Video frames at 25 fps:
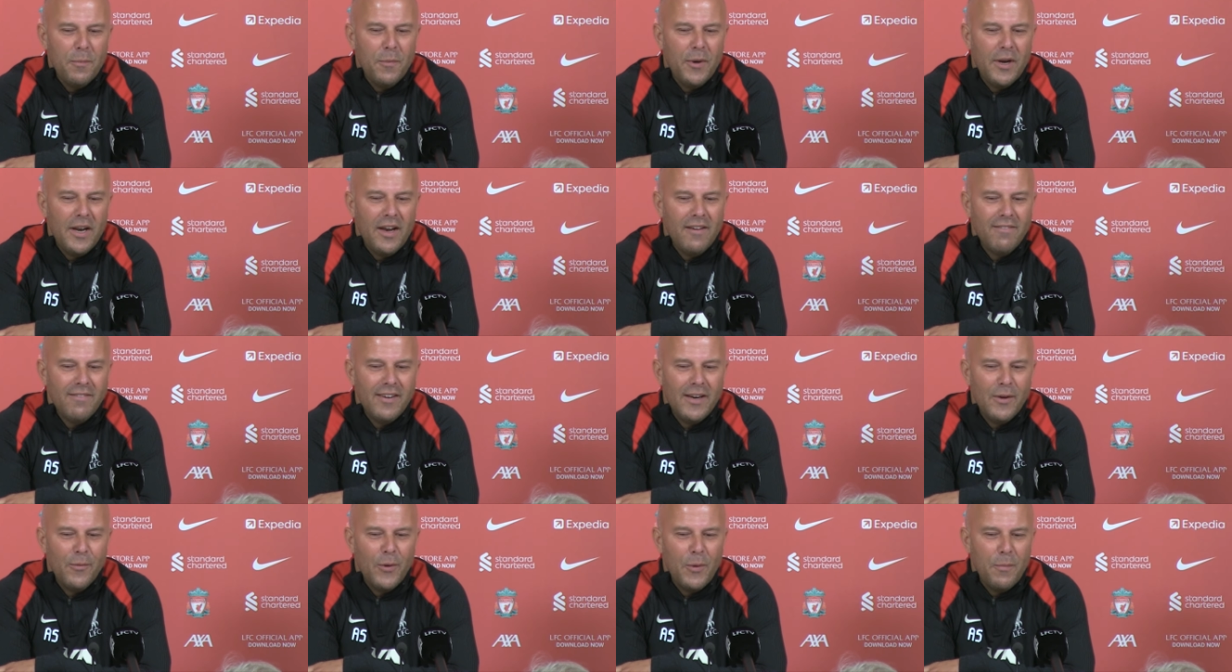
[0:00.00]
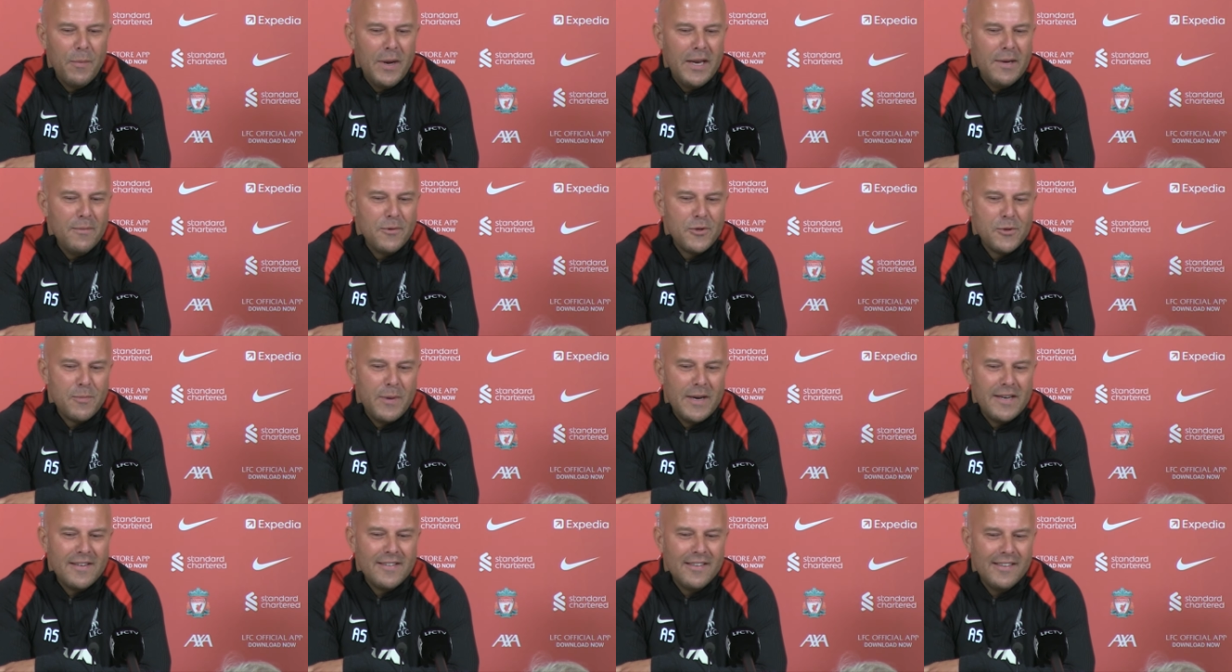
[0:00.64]
but I think what made him
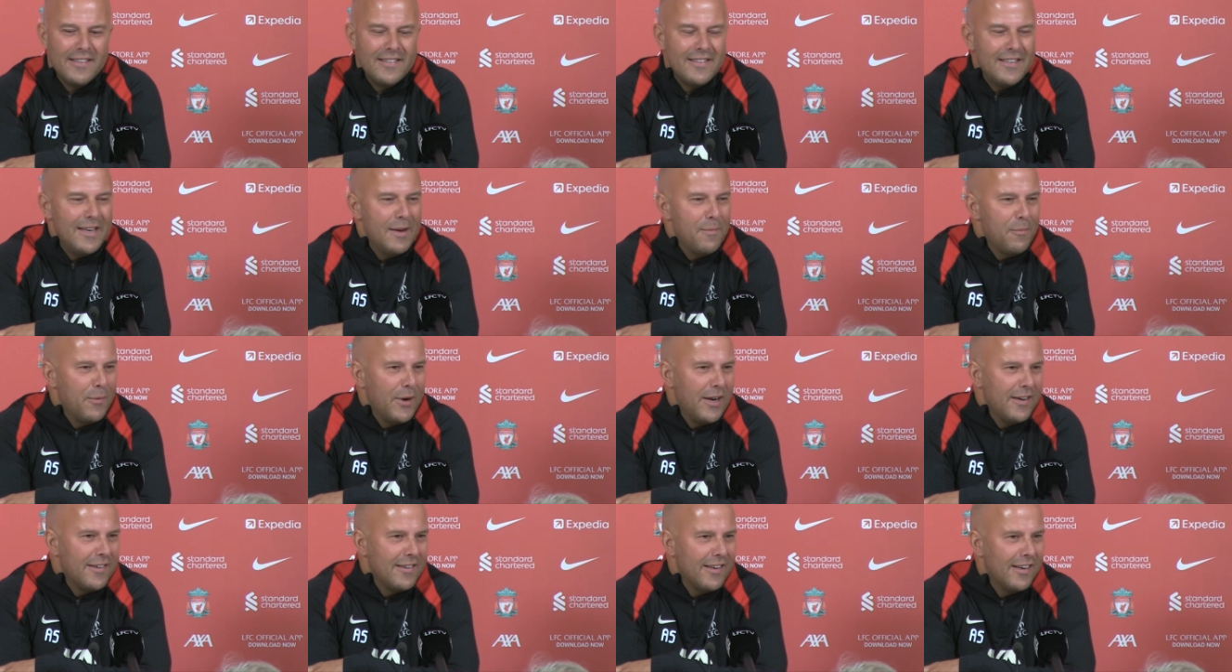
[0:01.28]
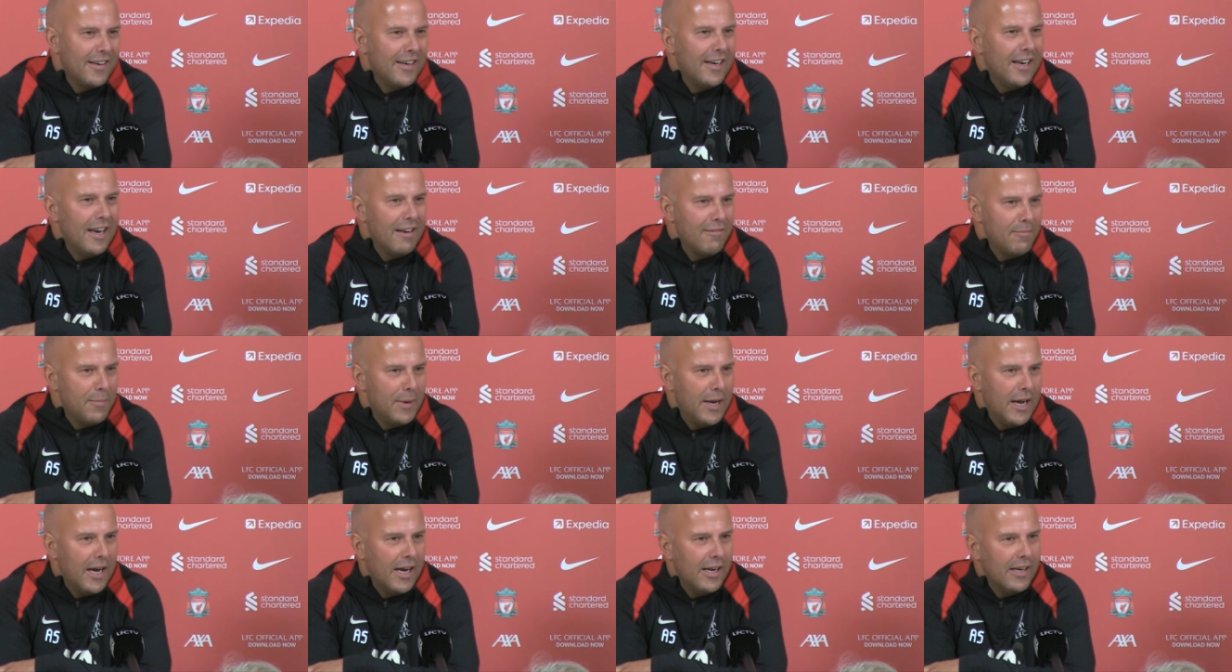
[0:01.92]
special is the impression he left
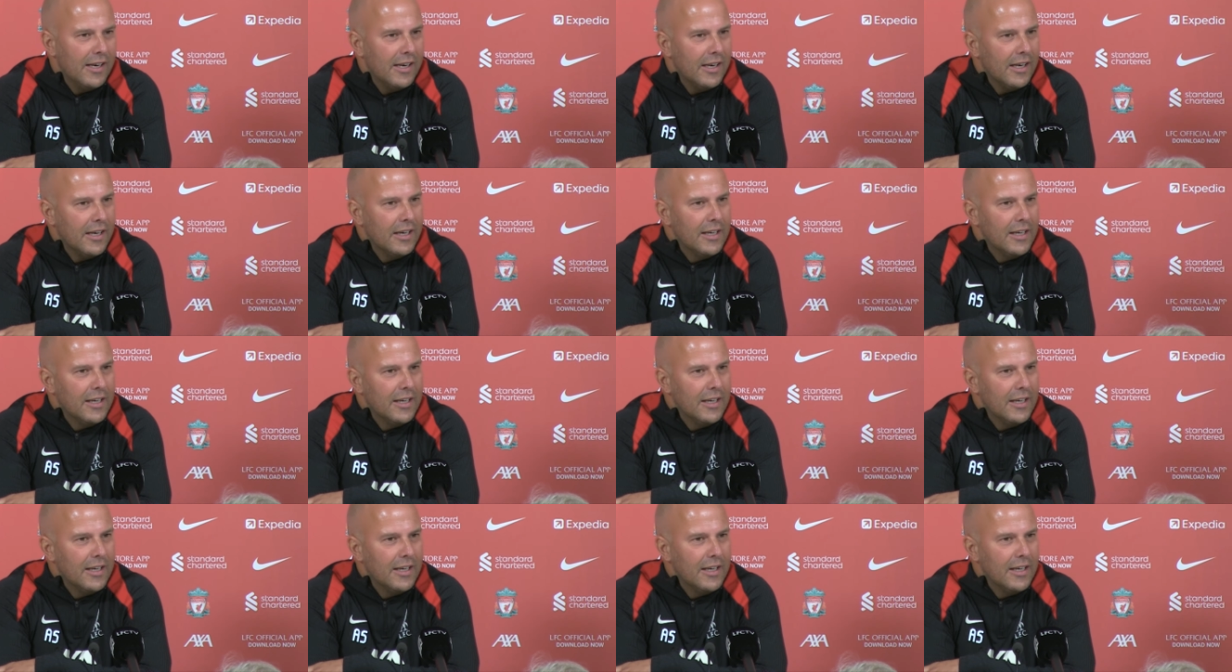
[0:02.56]
behind.